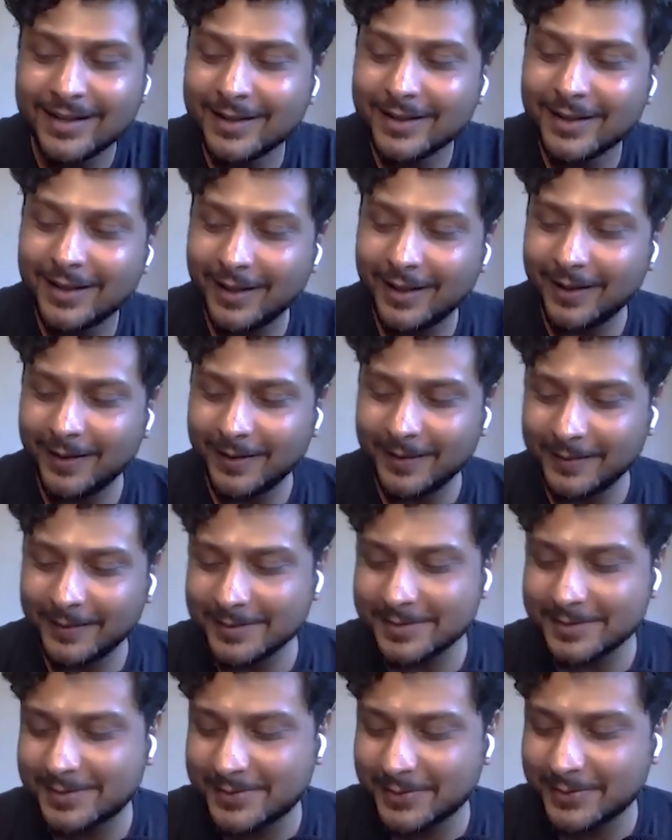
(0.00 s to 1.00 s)
Yeah.
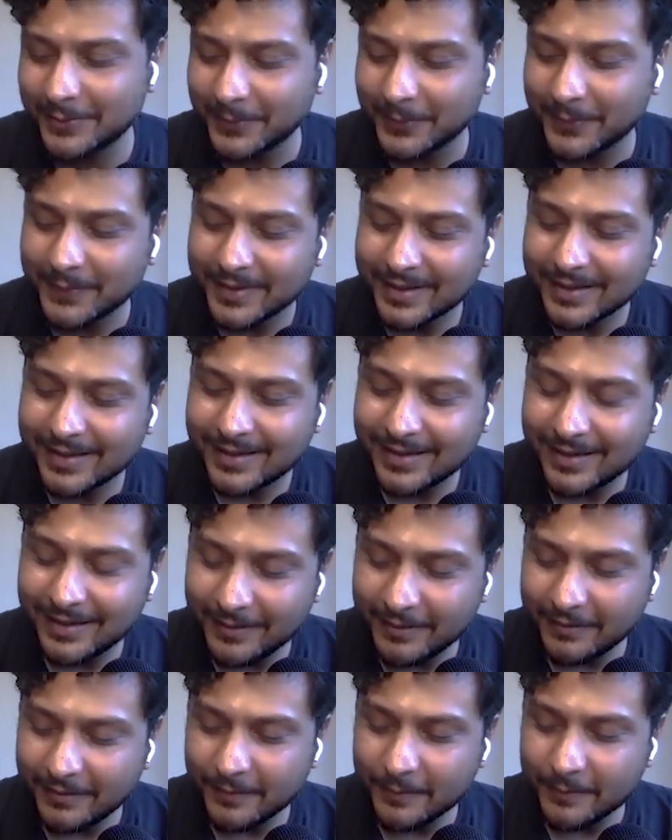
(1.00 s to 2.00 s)
Uh, so
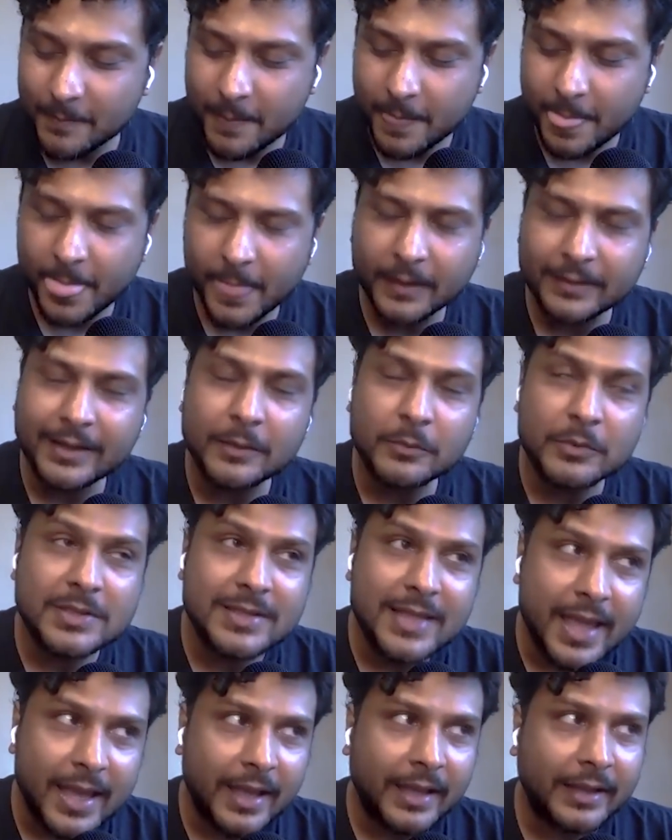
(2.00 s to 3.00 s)
um, that
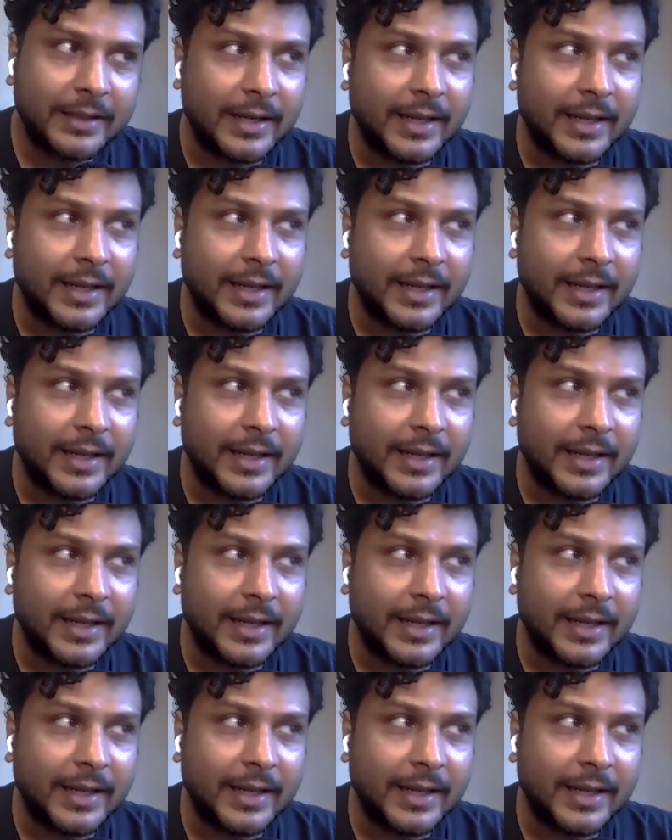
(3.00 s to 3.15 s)
was there.